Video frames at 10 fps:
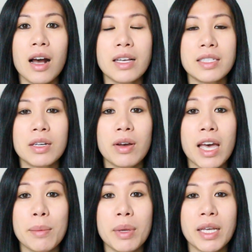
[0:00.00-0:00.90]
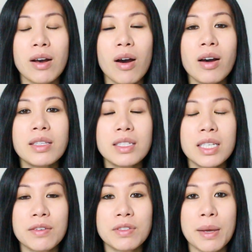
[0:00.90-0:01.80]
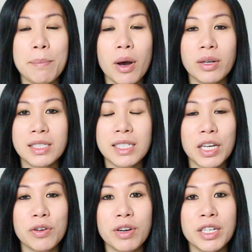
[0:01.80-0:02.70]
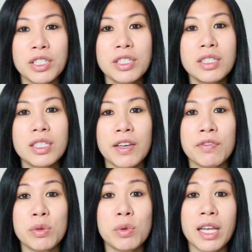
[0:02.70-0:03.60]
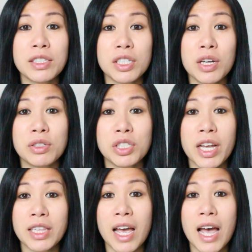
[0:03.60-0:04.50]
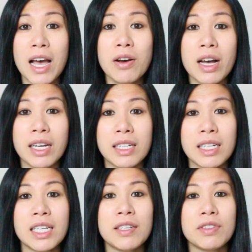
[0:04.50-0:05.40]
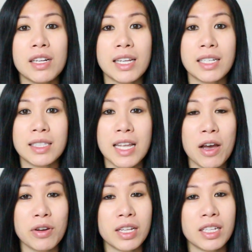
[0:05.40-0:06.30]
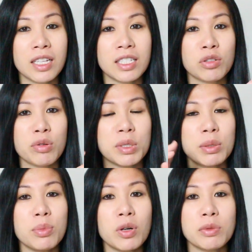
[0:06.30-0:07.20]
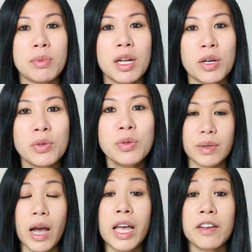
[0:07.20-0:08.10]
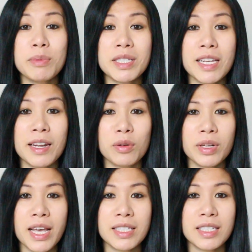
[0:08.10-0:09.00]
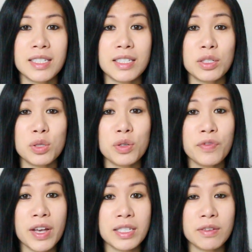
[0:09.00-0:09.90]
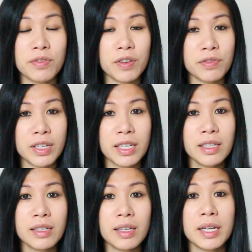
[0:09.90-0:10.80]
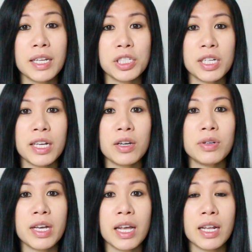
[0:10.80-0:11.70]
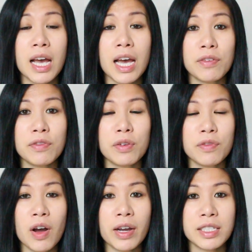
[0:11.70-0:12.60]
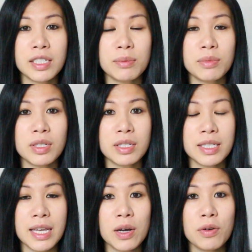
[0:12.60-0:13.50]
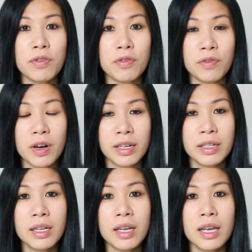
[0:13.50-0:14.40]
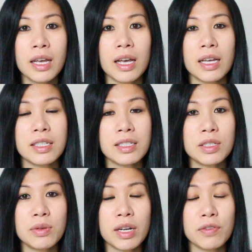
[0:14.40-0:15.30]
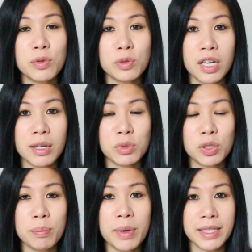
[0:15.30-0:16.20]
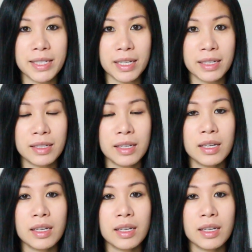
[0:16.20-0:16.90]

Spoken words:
I sell handmade cards, gifts and party decorations. If you would like to go and check that out, I can leave the link down in the description box below. I have been selling on Etsy since 2015. Initially, I only had a handful of items to sell for fun as I still had a full-time job back then.